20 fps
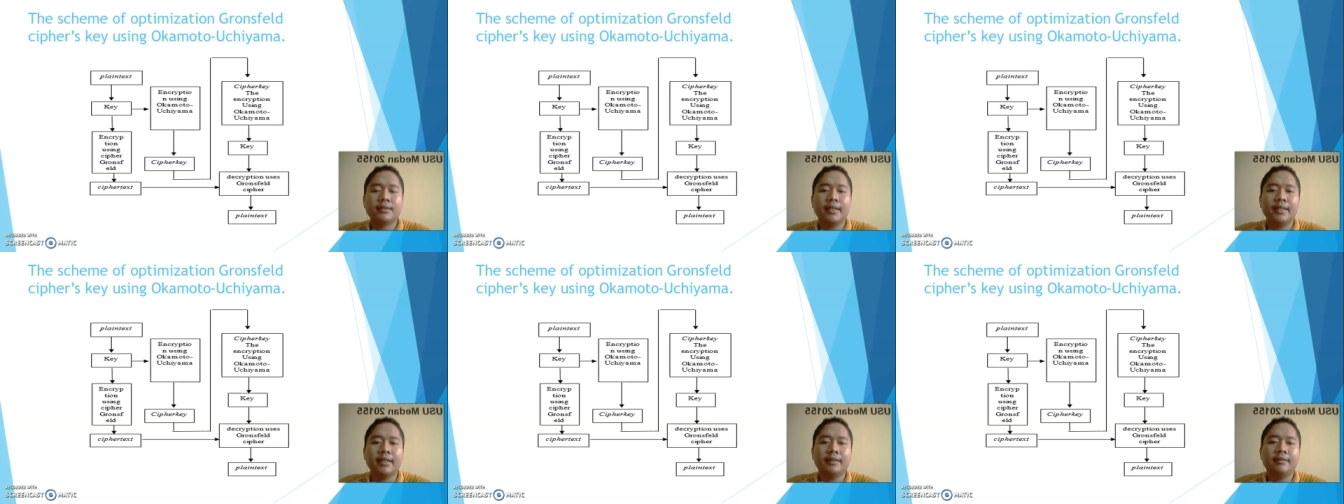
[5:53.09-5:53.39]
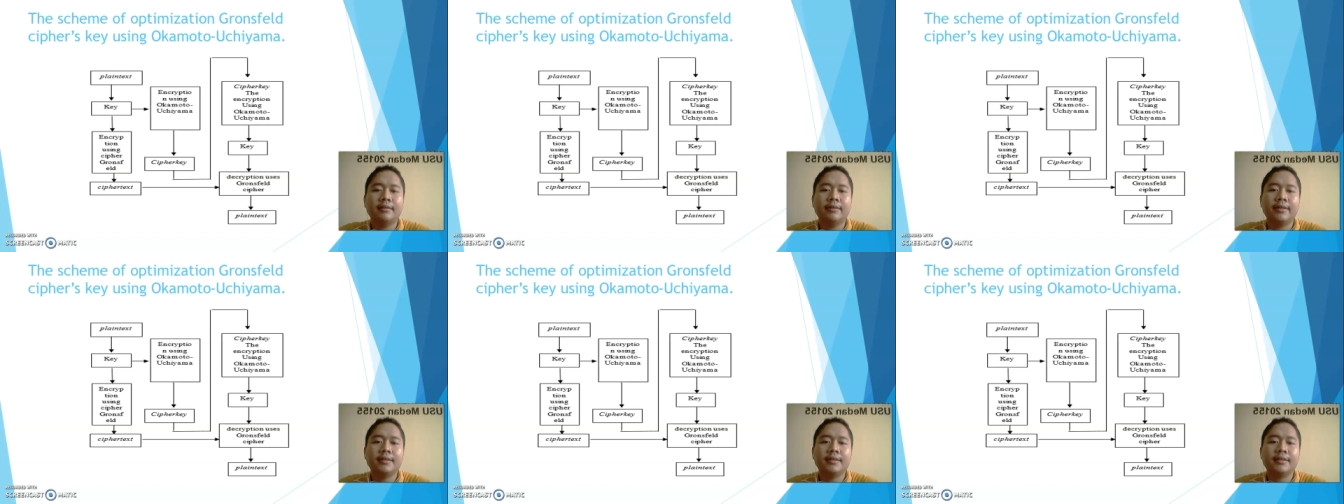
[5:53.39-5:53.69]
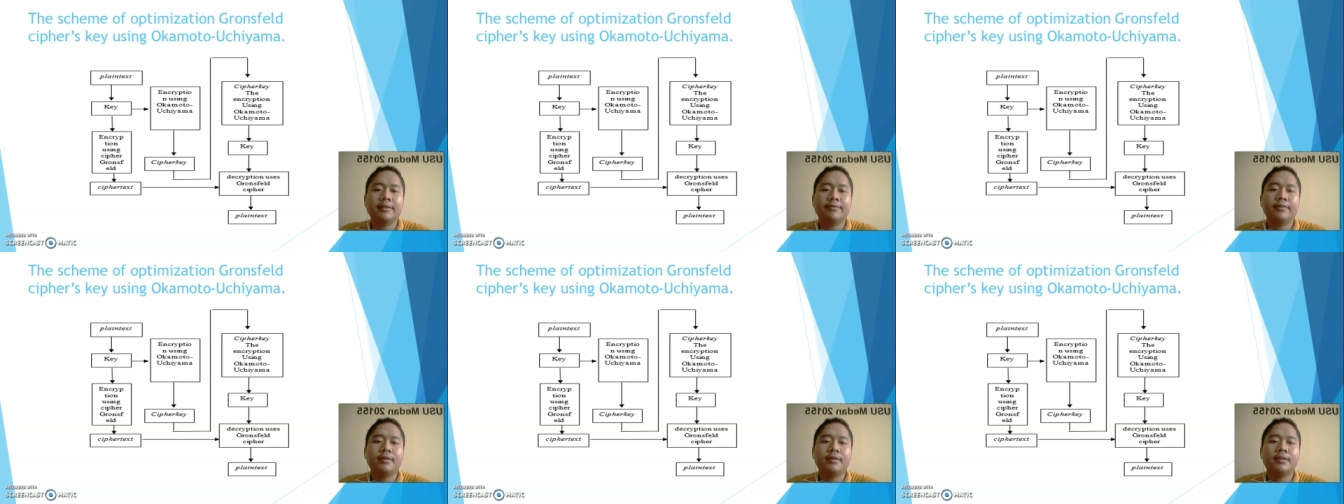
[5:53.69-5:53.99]
and the
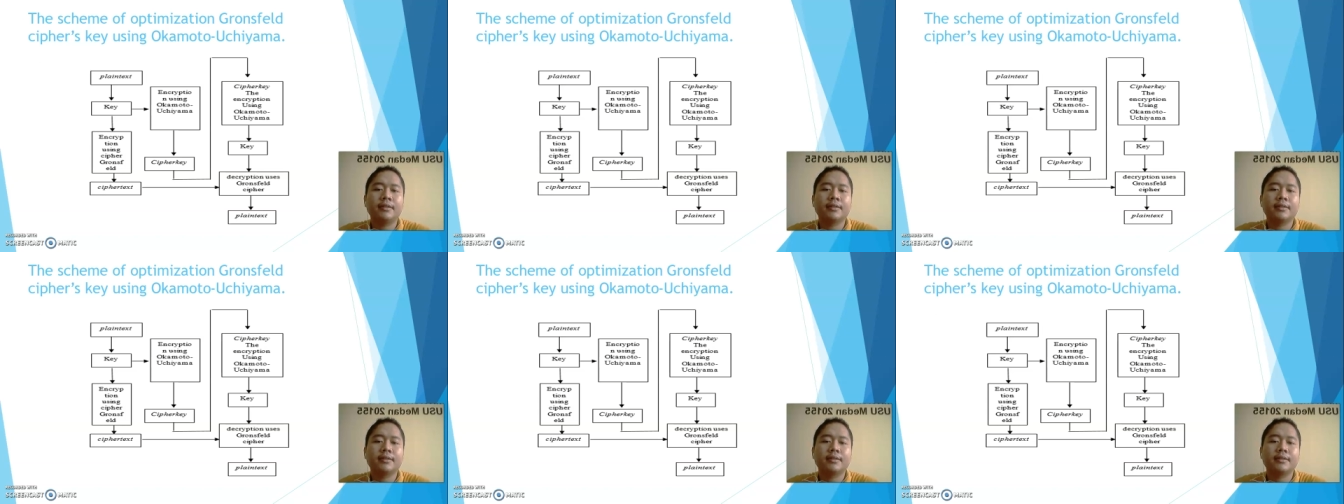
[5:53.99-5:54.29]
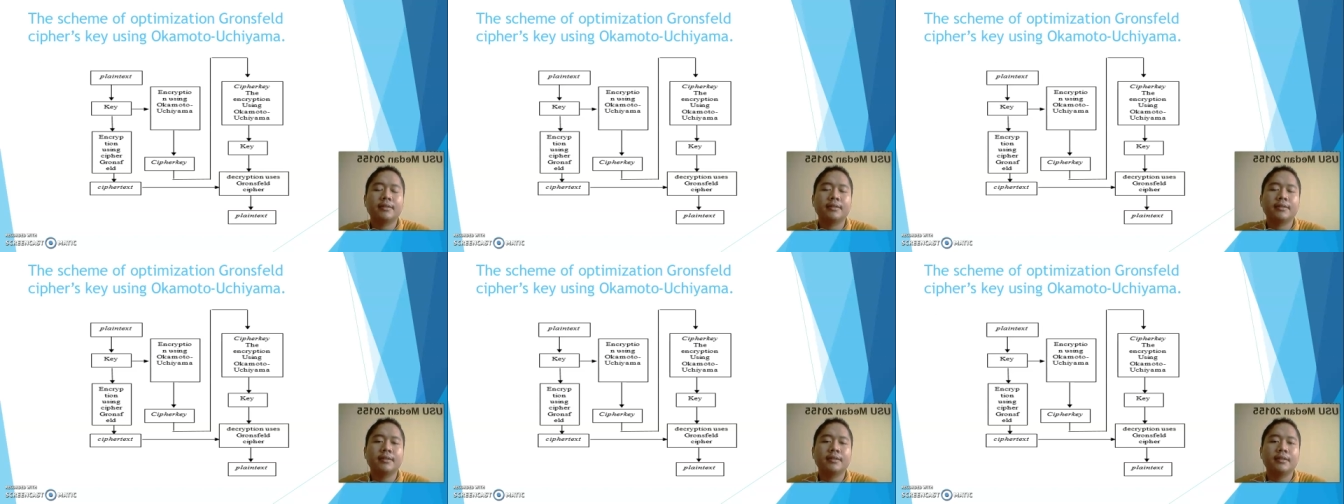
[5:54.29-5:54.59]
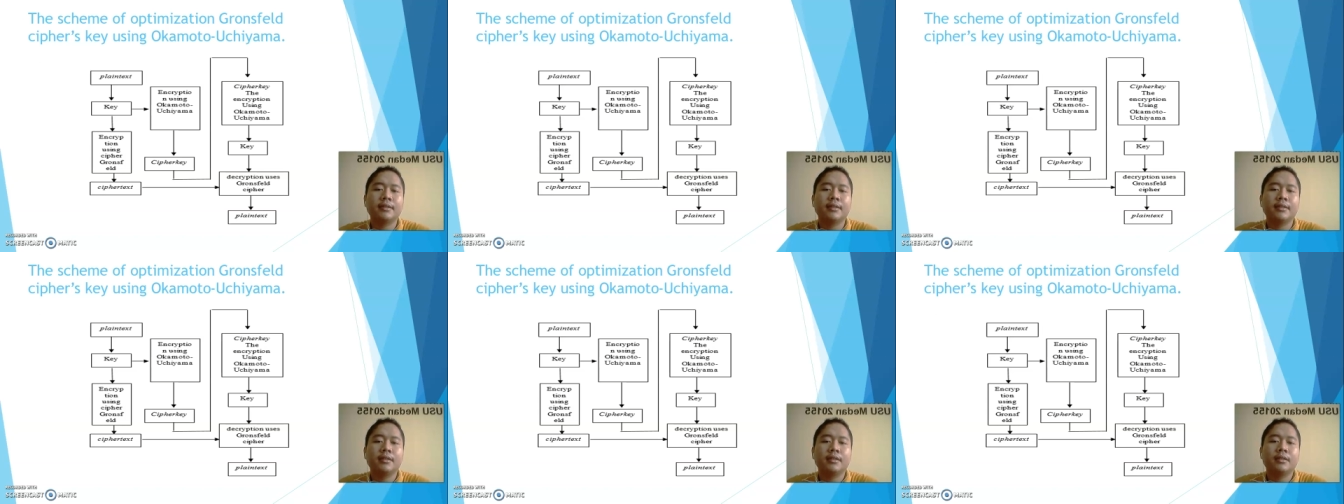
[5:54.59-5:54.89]
receivers
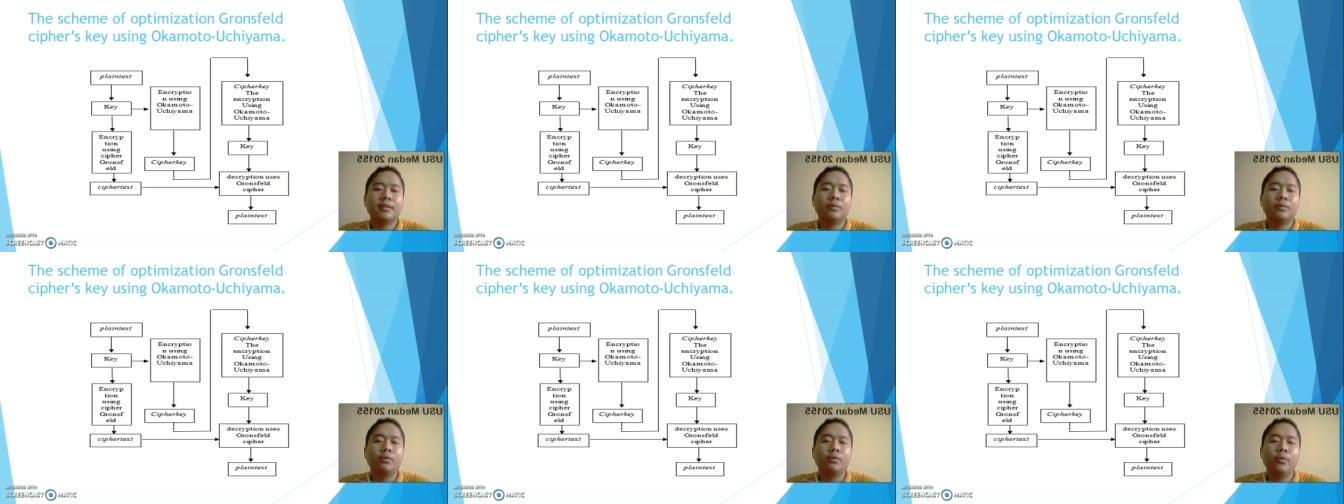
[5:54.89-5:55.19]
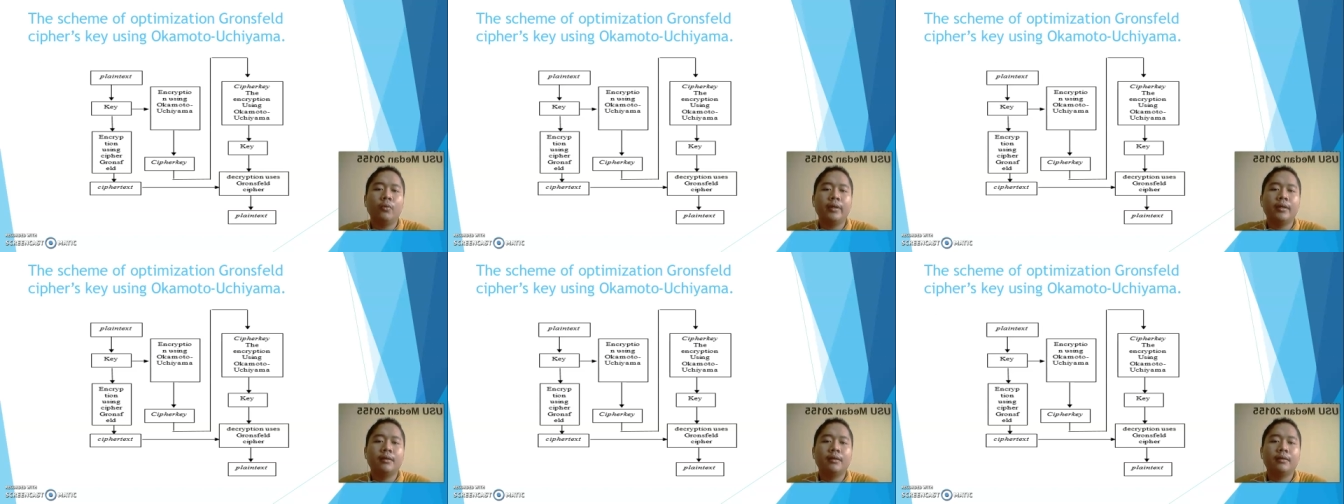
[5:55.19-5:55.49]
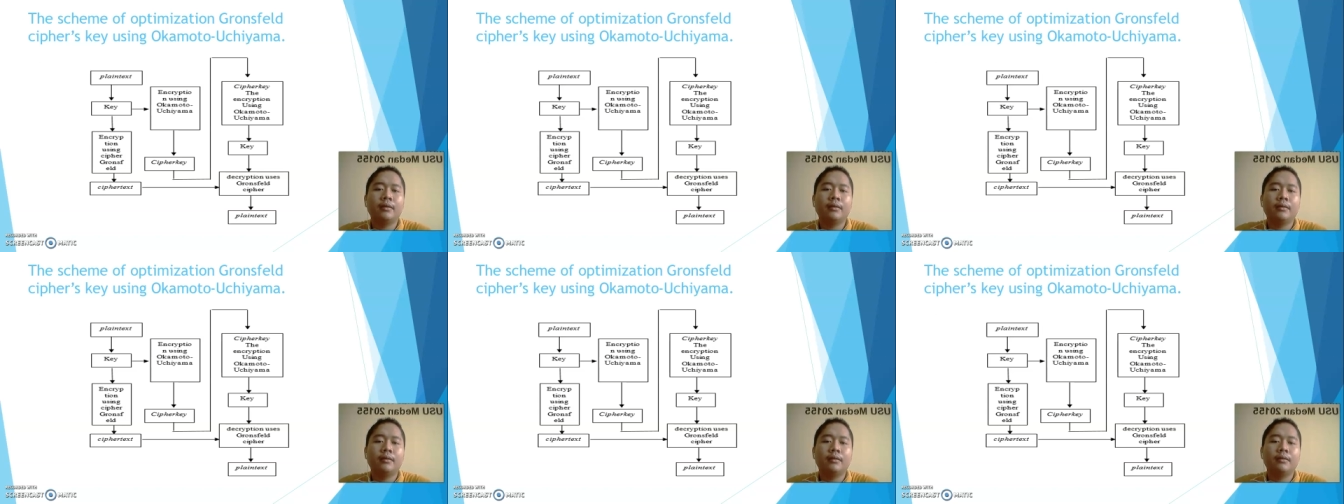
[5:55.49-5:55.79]
will